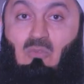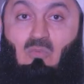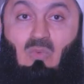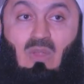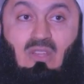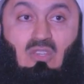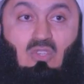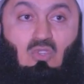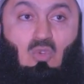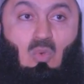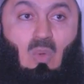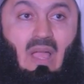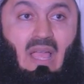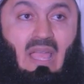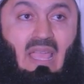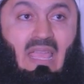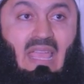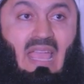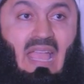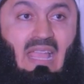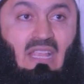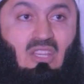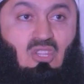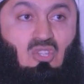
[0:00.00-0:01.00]
And what do
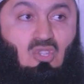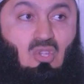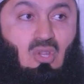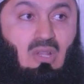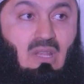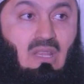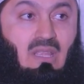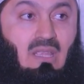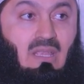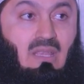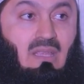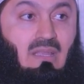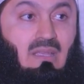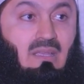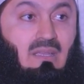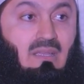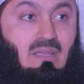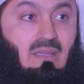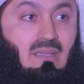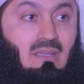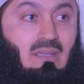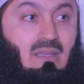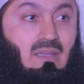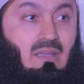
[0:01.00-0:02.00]
I
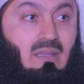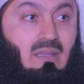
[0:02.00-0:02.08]
actually